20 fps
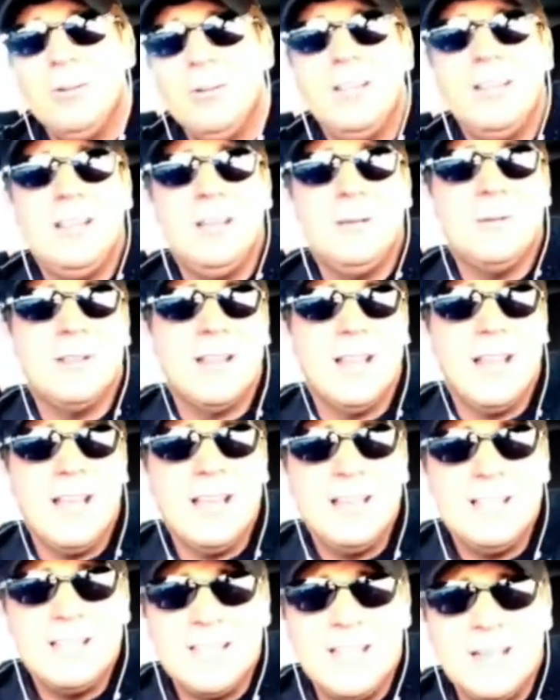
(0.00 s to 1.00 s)
What do you think about the
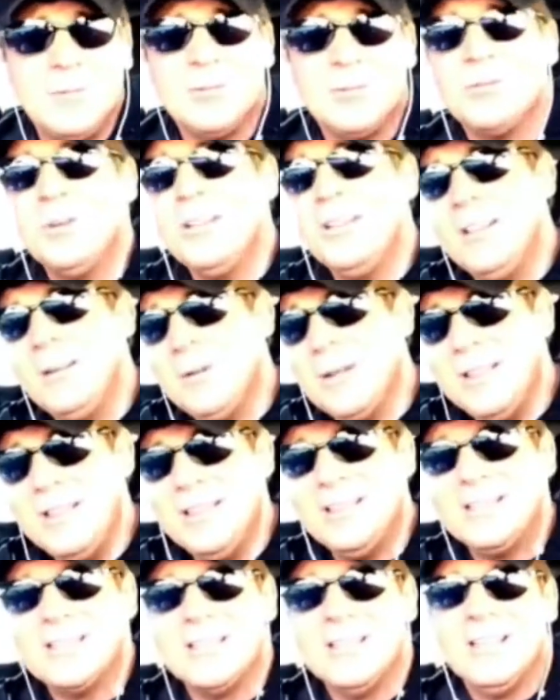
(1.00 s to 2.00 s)
lightsabers? What do you think about
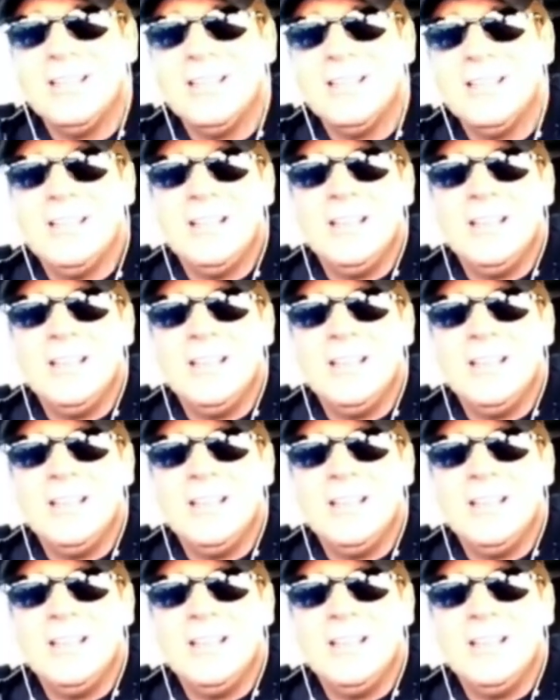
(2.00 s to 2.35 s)
this?"